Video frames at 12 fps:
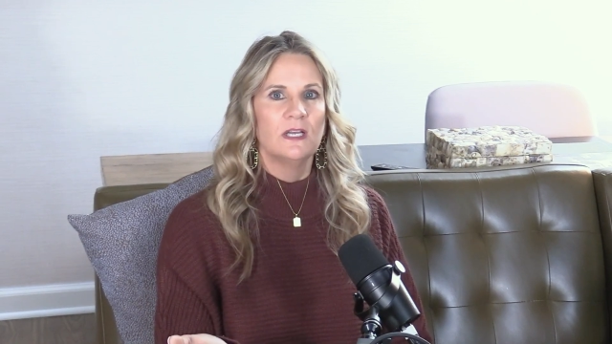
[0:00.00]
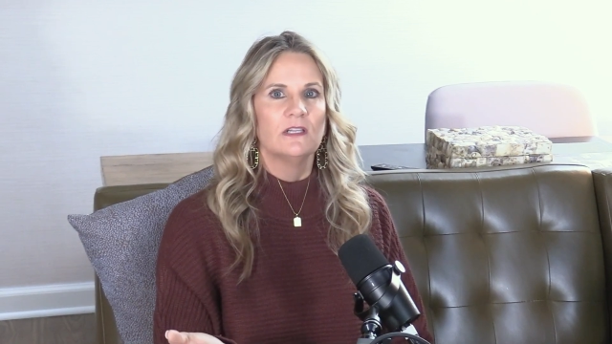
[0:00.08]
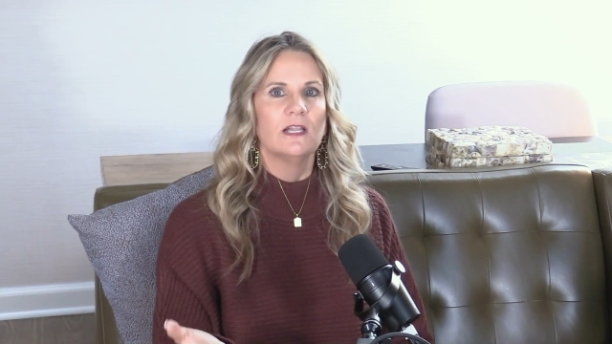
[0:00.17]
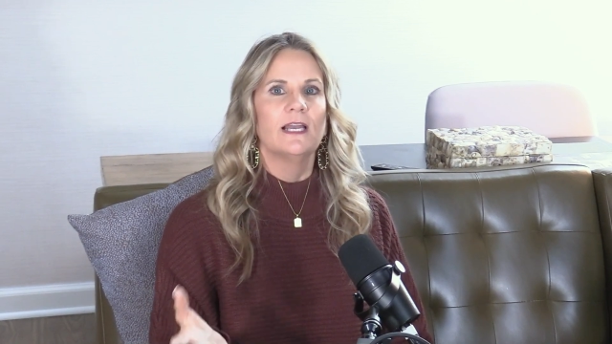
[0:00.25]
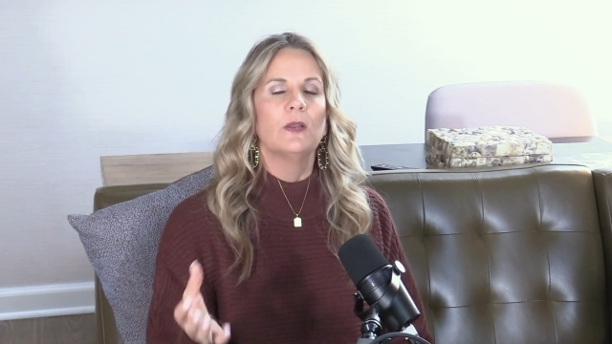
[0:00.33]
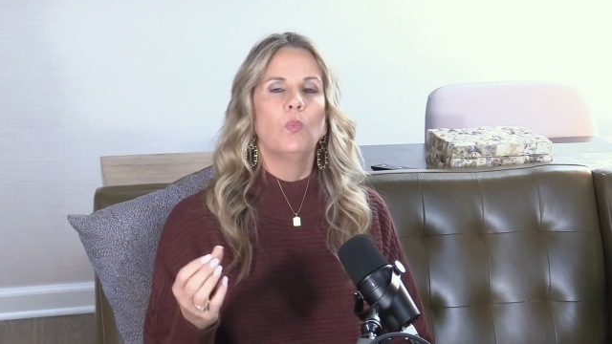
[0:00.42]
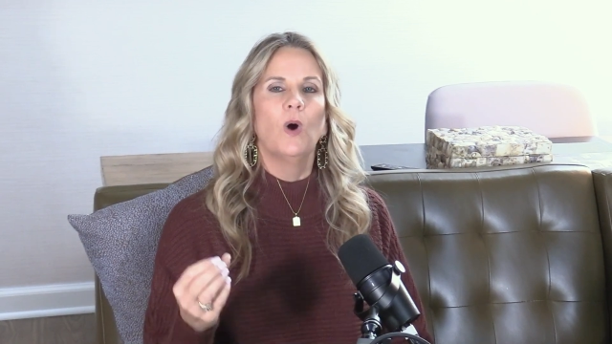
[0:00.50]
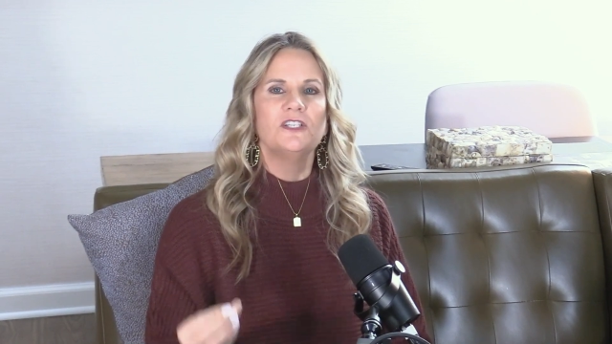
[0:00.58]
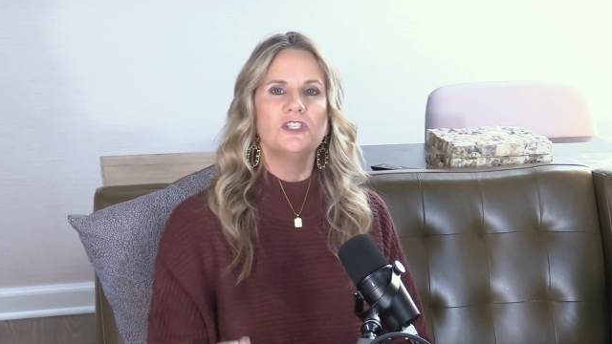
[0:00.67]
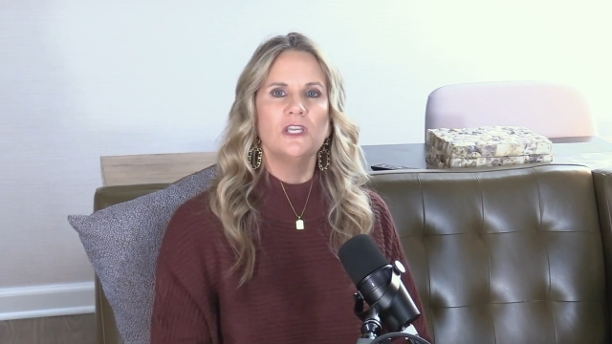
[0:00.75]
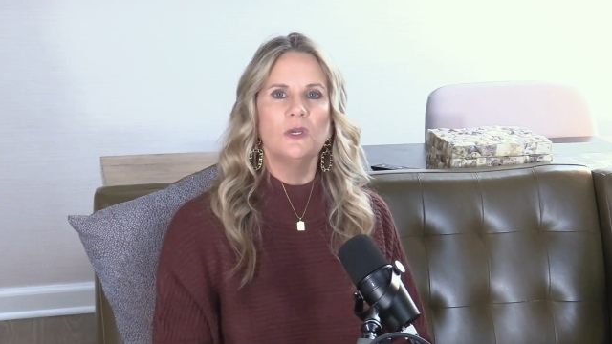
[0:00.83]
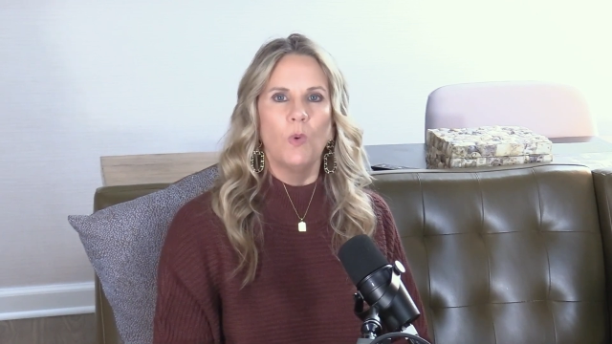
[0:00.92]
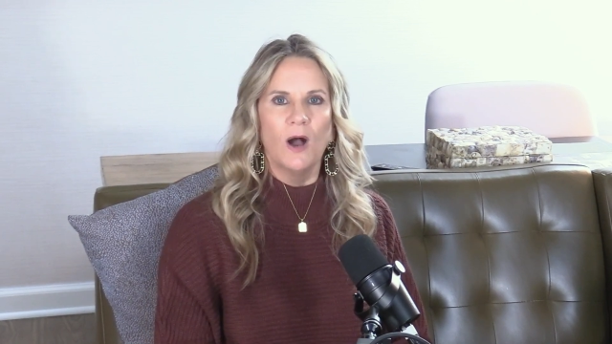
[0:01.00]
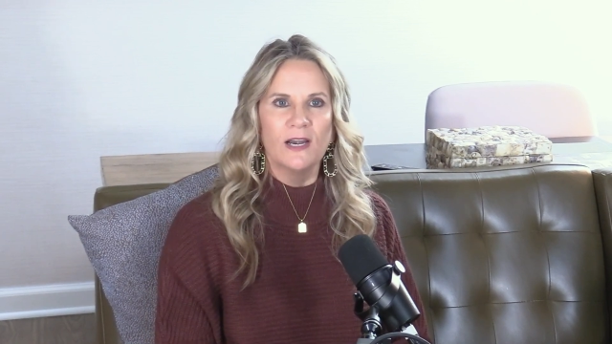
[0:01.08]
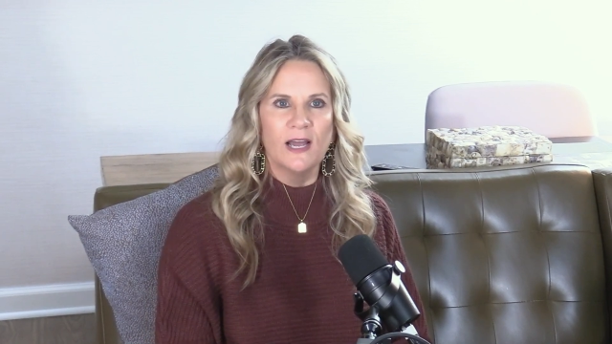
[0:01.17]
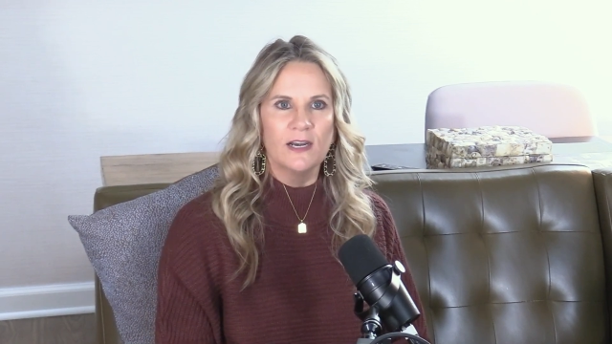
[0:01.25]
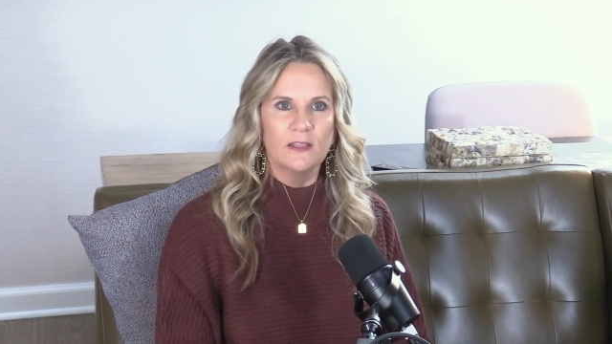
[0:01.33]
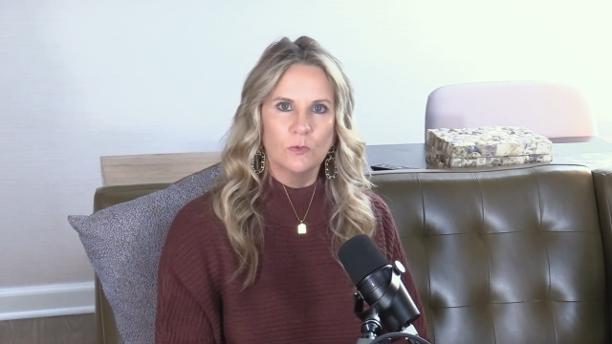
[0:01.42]
Like, what do you want
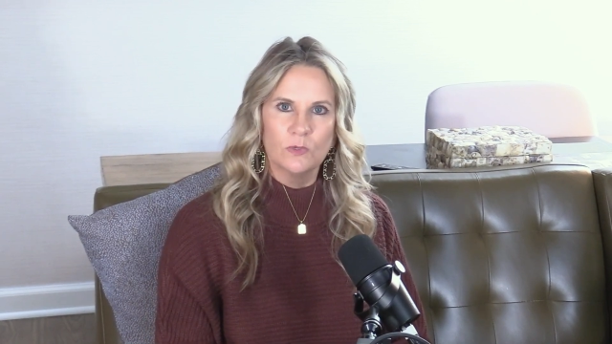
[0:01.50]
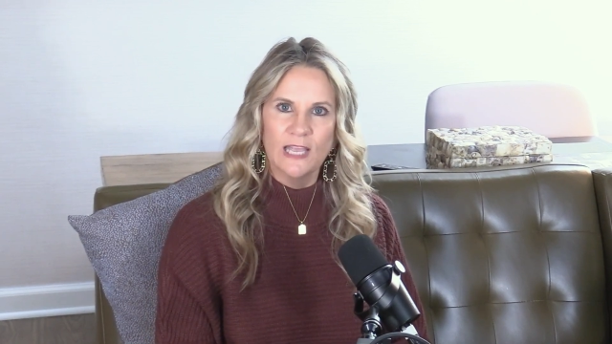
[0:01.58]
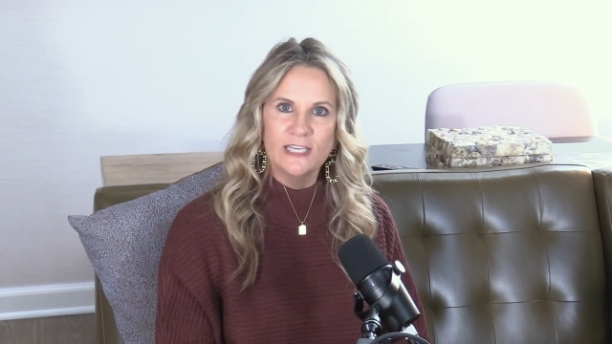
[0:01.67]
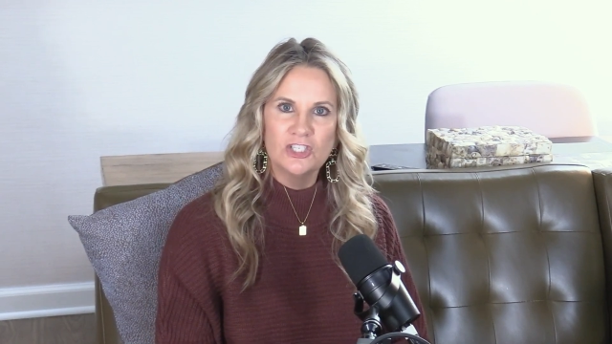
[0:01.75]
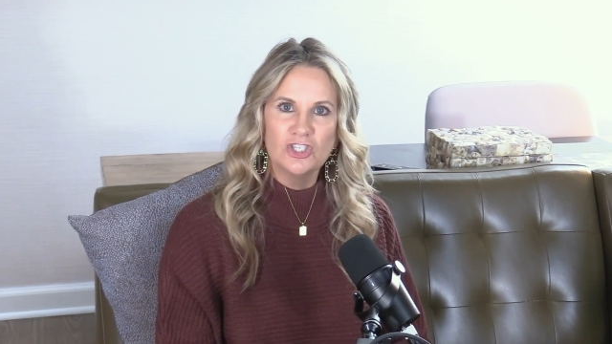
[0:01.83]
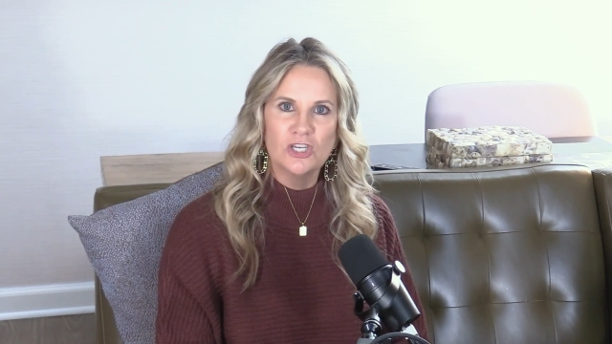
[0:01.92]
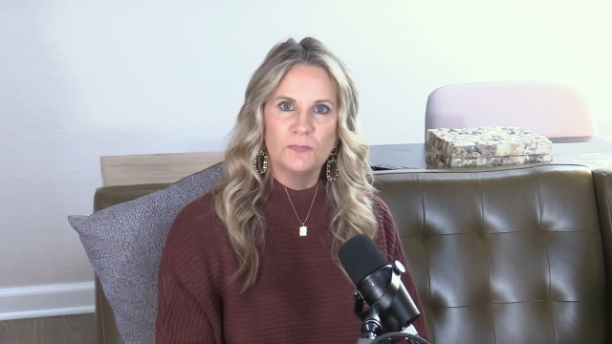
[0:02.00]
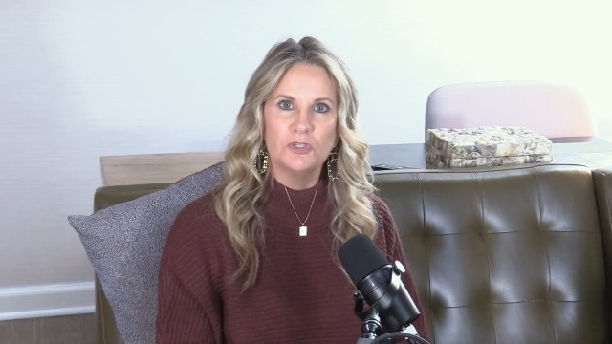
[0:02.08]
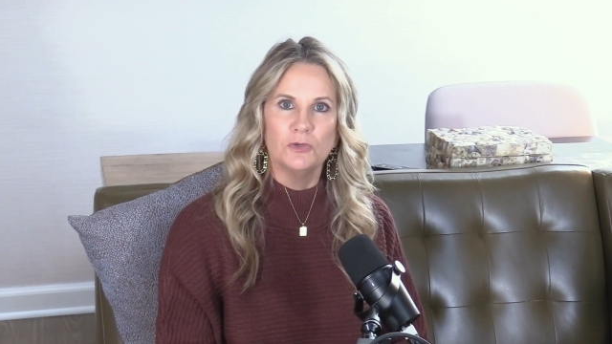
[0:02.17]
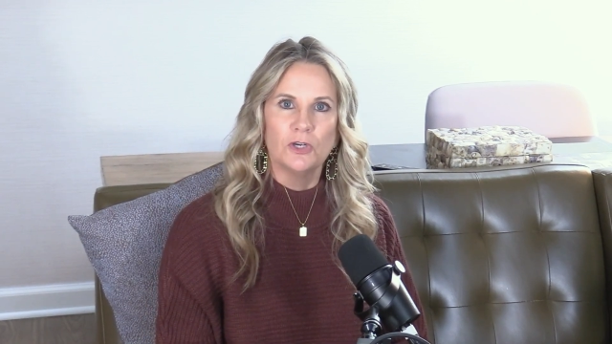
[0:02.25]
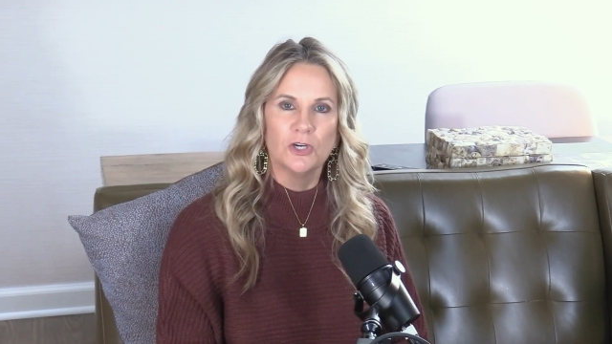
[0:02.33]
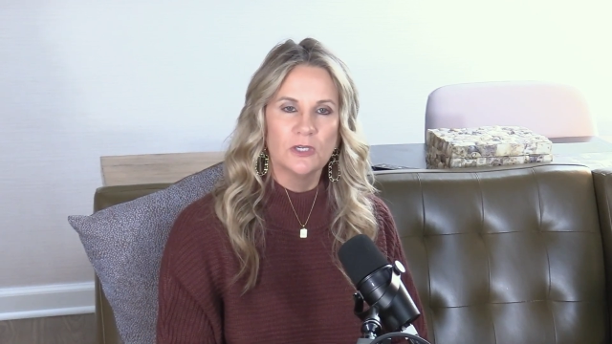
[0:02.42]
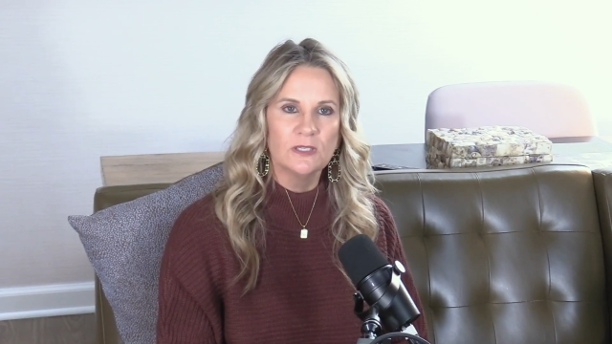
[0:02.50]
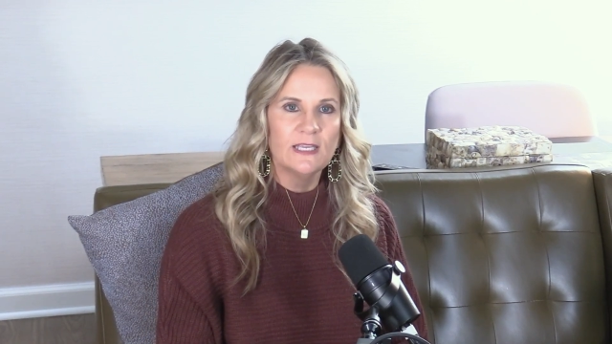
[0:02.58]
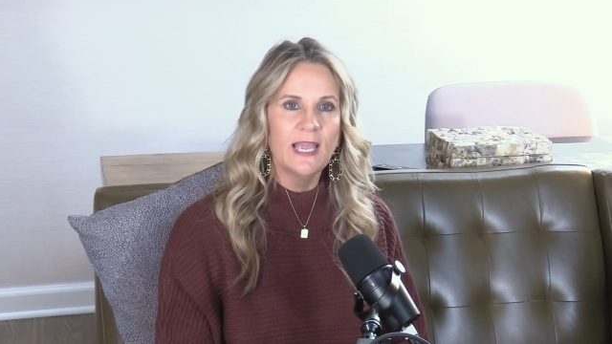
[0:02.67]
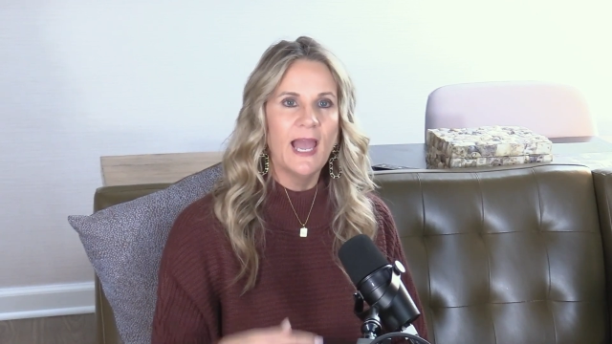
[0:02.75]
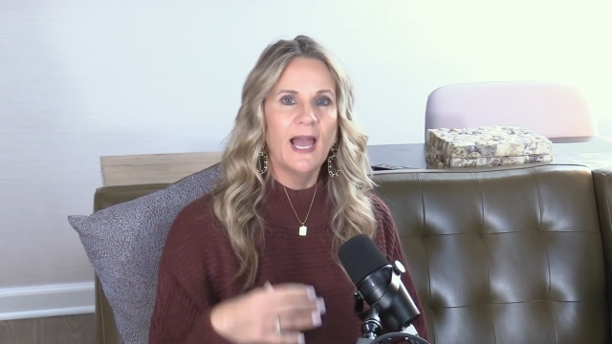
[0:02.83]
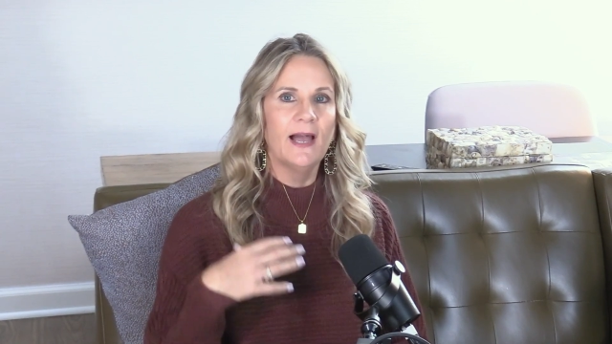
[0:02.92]
out of the relationships you currently
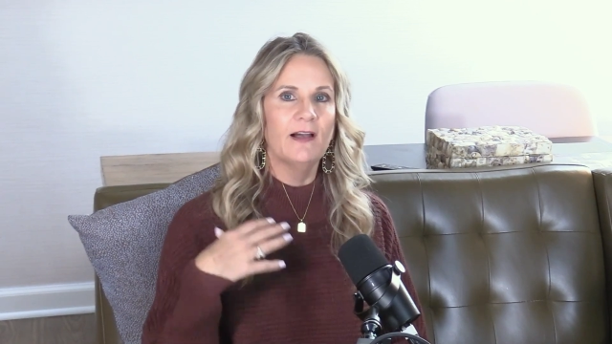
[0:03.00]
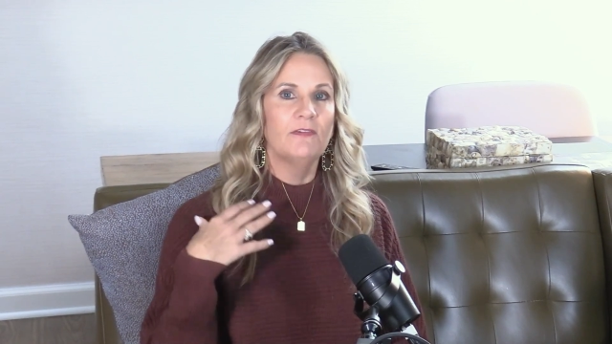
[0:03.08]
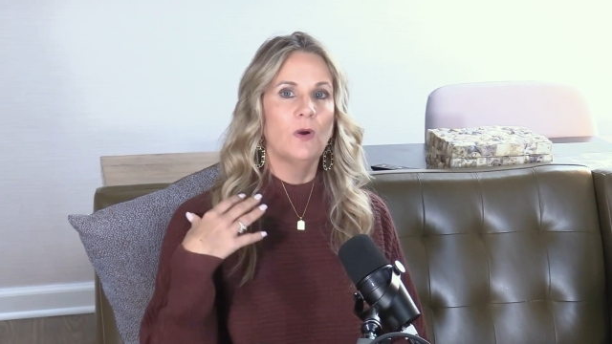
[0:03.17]
have?